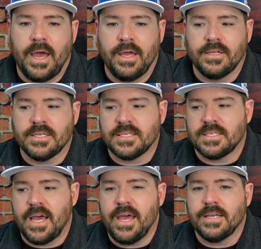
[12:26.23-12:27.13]
And to
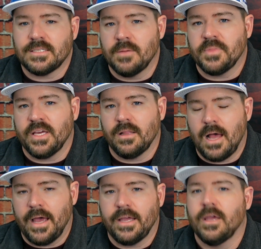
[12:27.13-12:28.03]
say something
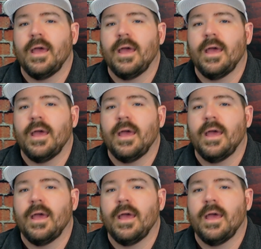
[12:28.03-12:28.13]
like,